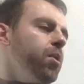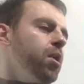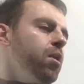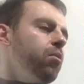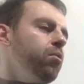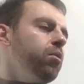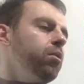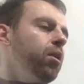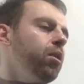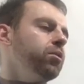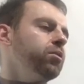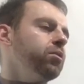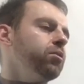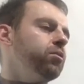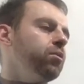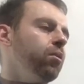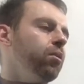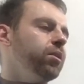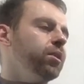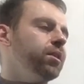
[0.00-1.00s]
We're also
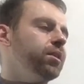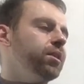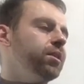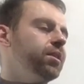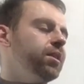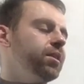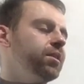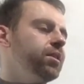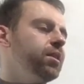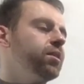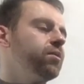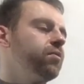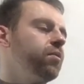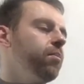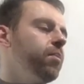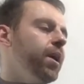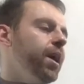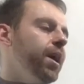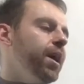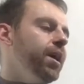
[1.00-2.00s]
told that the distance
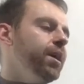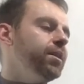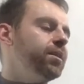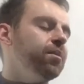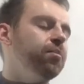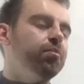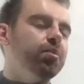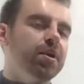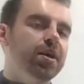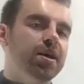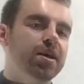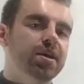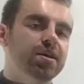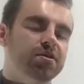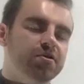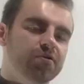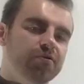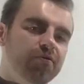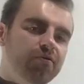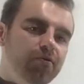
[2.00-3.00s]
from A to B
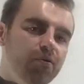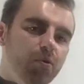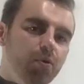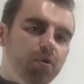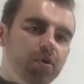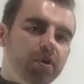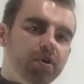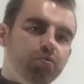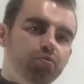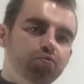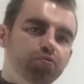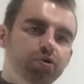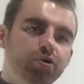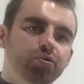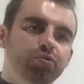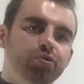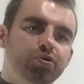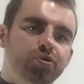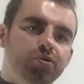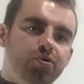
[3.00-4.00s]
is 4
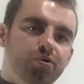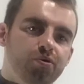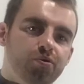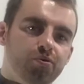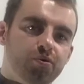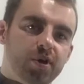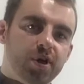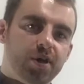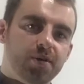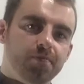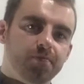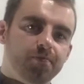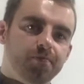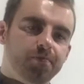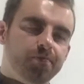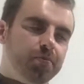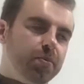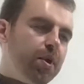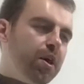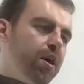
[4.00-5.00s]
root 3.
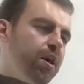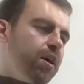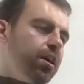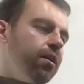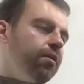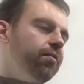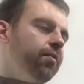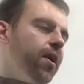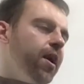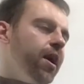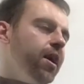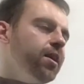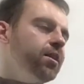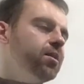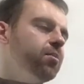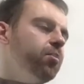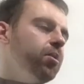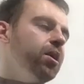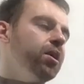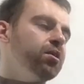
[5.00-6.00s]
If A
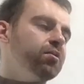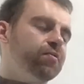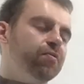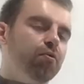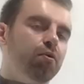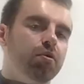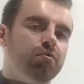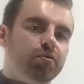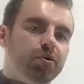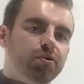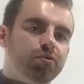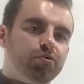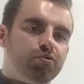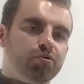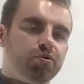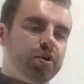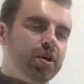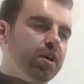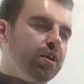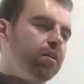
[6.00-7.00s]
to B is 4 root
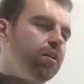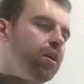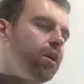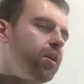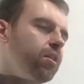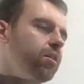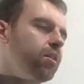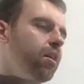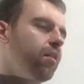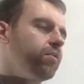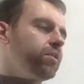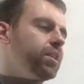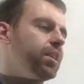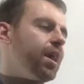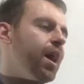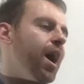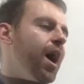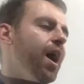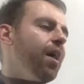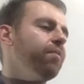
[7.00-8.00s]
3, then obviously
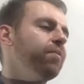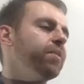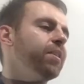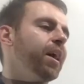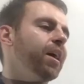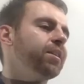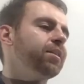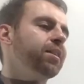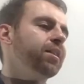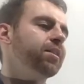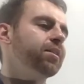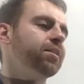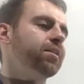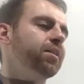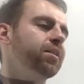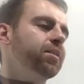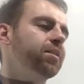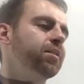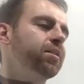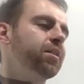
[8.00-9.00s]
half of that
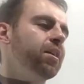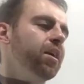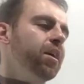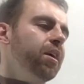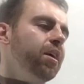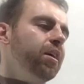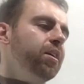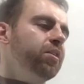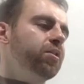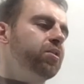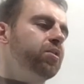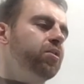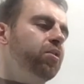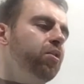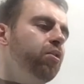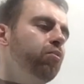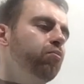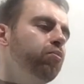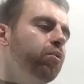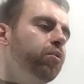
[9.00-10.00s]
distance is
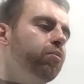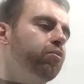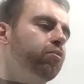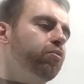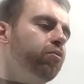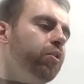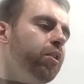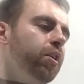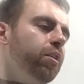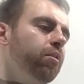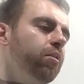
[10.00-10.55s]
2 root 3.